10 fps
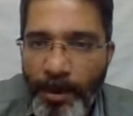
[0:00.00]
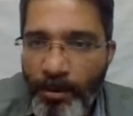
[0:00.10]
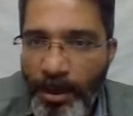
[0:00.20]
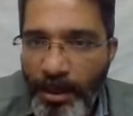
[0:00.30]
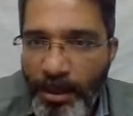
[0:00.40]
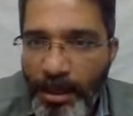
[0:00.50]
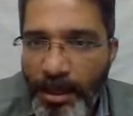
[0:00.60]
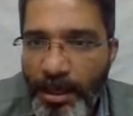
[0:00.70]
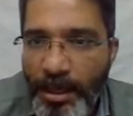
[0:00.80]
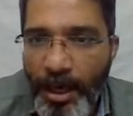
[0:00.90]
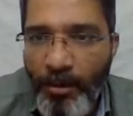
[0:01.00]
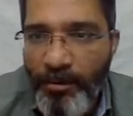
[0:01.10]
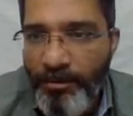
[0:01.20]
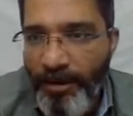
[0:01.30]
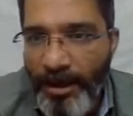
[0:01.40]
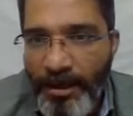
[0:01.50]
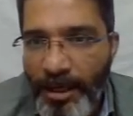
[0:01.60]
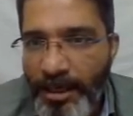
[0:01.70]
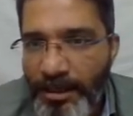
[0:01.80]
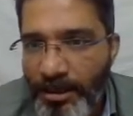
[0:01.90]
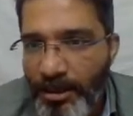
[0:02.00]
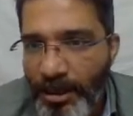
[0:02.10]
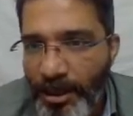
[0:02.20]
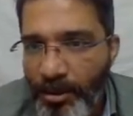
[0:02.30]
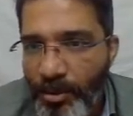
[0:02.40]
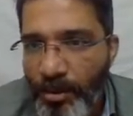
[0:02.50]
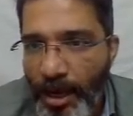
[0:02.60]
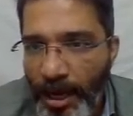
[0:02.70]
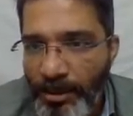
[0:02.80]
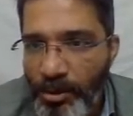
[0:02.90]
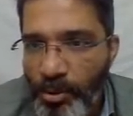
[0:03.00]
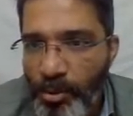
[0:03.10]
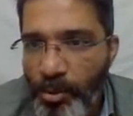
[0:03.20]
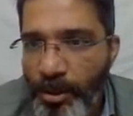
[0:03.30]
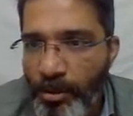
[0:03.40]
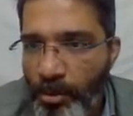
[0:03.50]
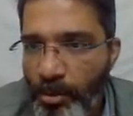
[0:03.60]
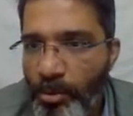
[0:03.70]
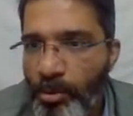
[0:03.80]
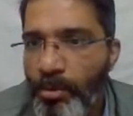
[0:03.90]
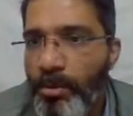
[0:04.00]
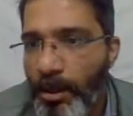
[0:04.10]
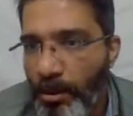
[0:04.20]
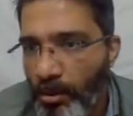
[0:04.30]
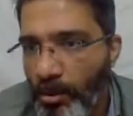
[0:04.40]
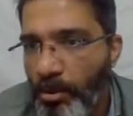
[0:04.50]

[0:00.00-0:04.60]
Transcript: Okay, now we are factorizing 32 as 2 into 2 into